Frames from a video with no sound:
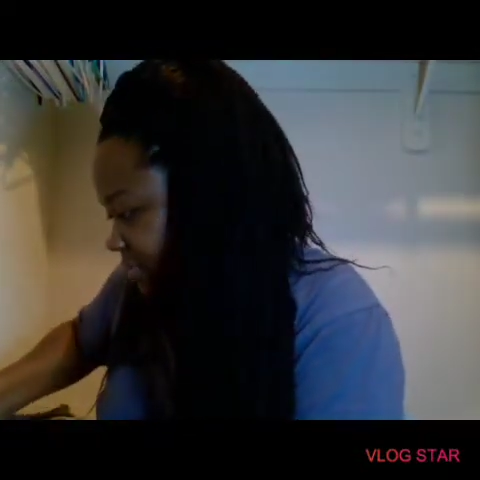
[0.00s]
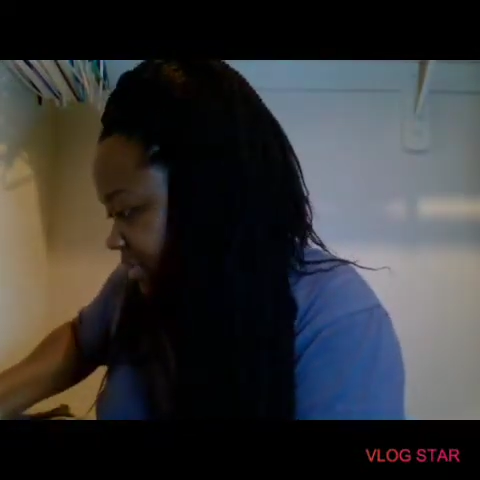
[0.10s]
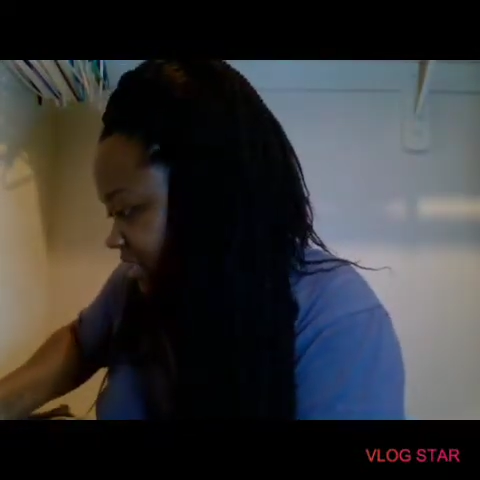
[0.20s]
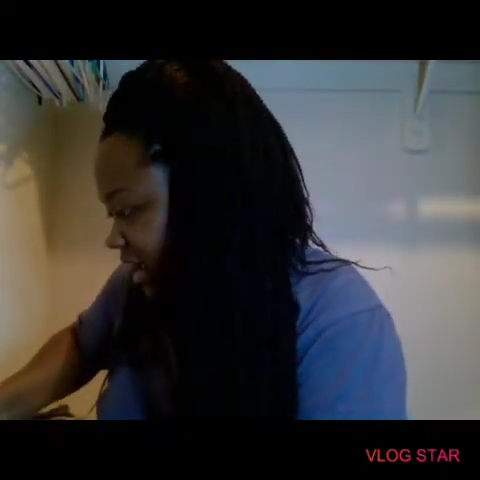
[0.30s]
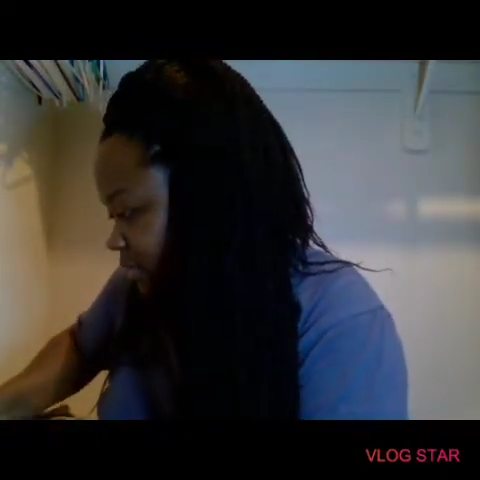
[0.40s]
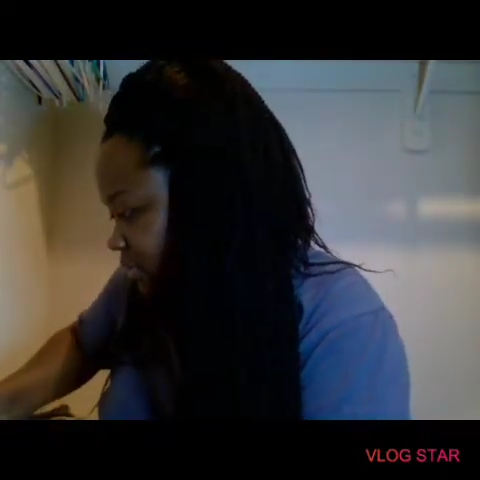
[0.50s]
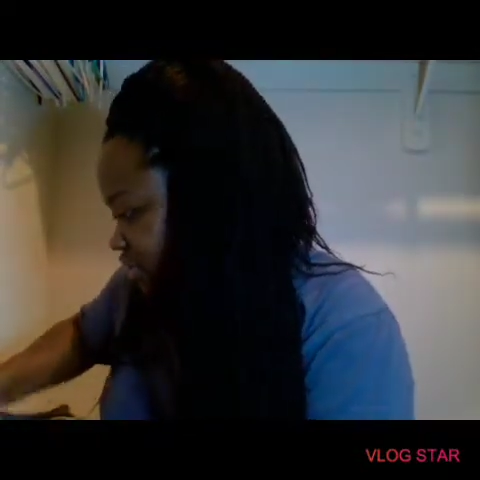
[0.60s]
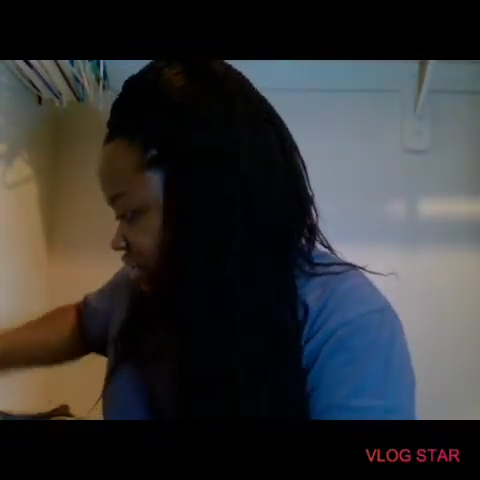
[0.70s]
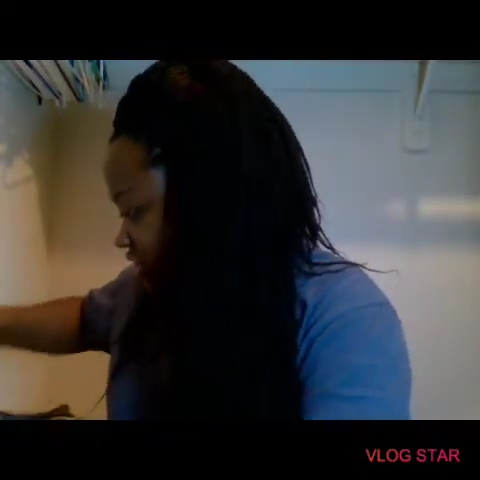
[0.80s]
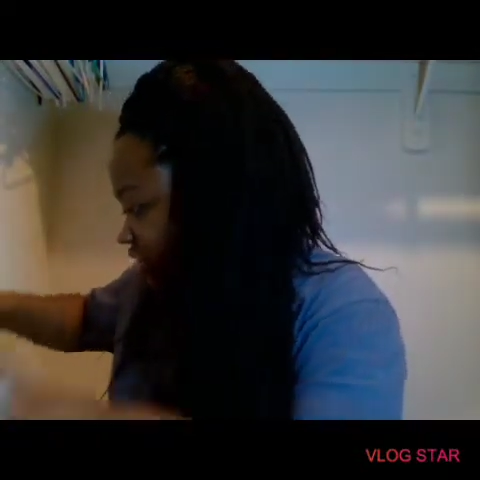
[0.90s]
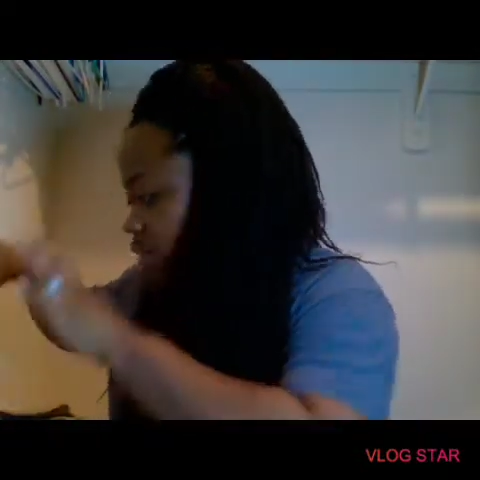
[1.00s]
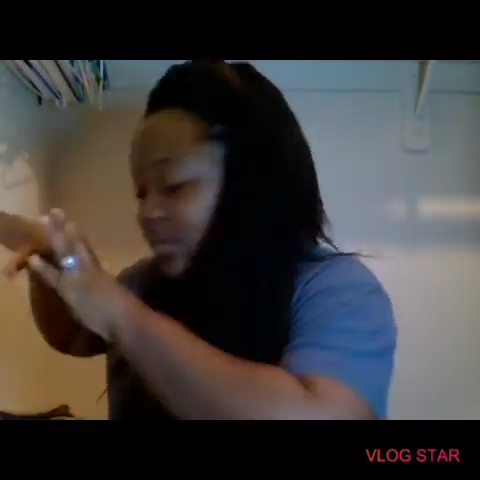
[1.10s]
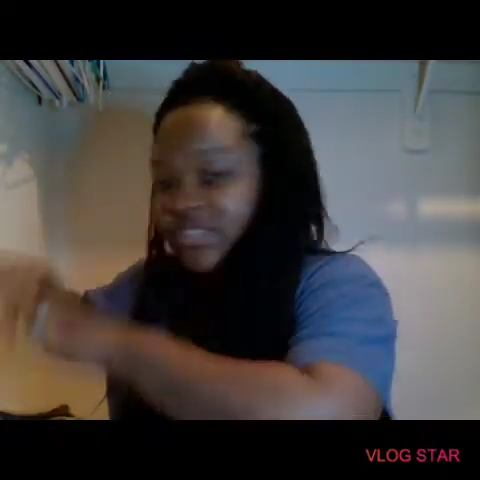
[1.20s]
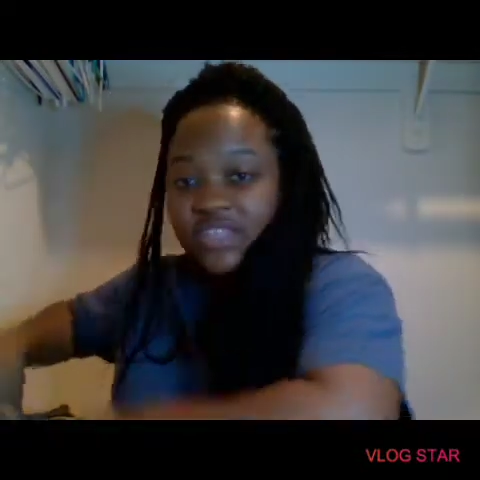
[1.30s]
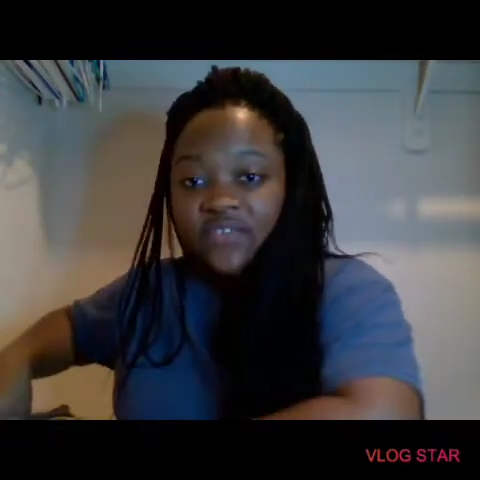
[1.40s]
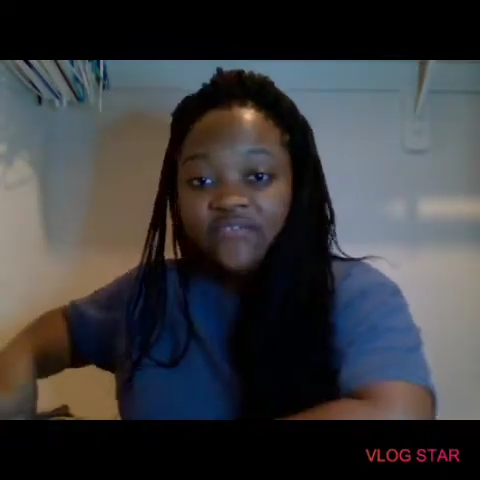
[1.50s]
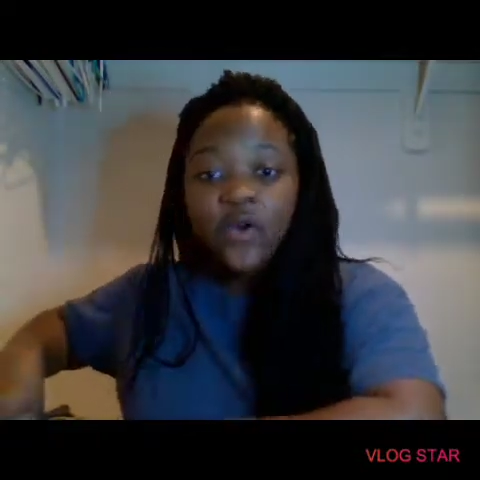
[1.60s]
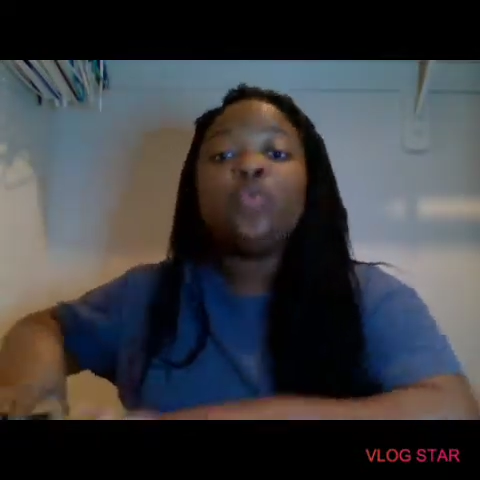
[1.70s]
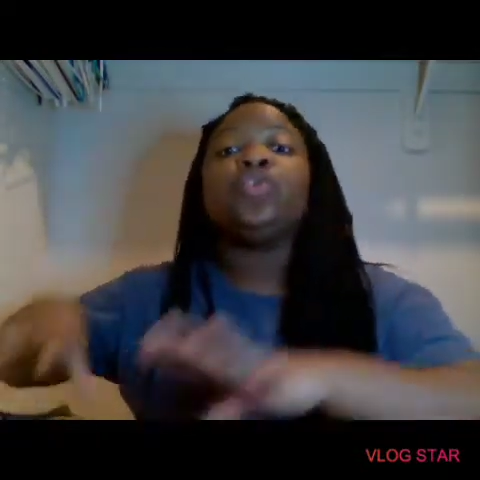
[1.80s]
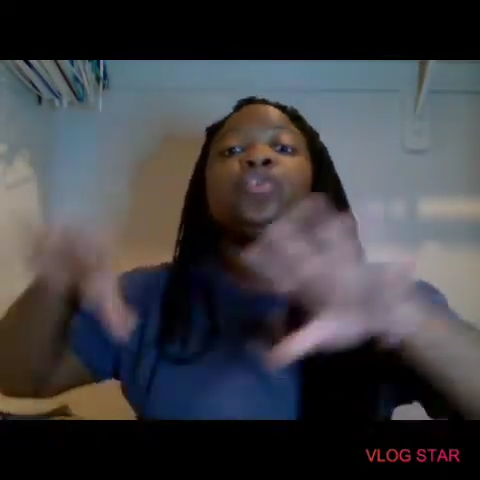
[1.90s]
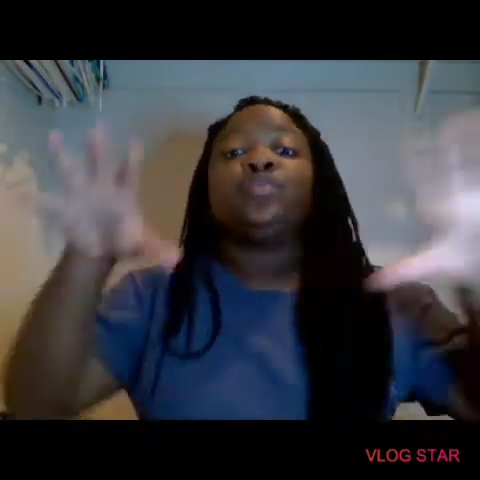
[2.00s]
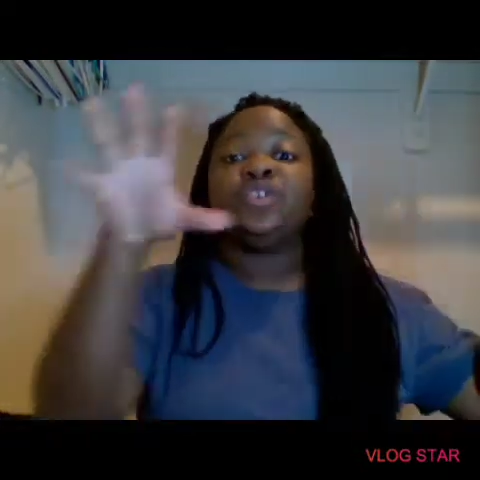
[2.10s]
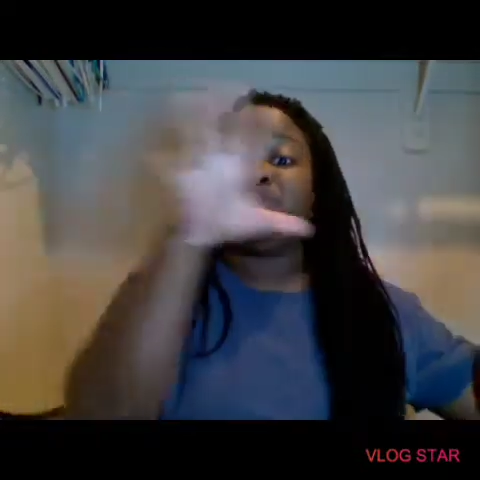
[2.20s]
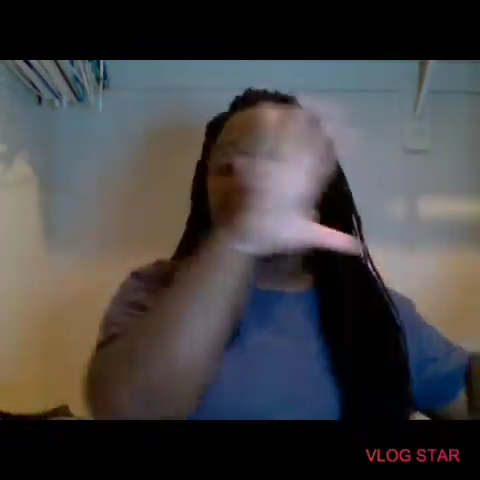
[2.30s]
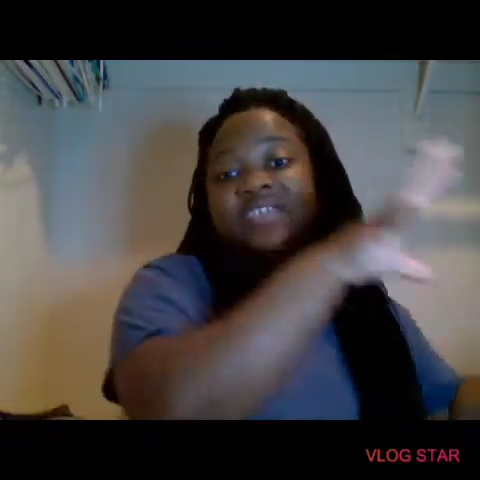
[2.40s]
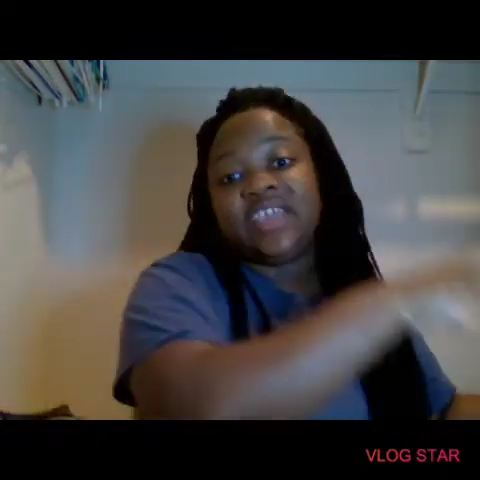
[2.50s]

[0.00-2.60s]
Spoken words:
But that was just what was in the folder, which was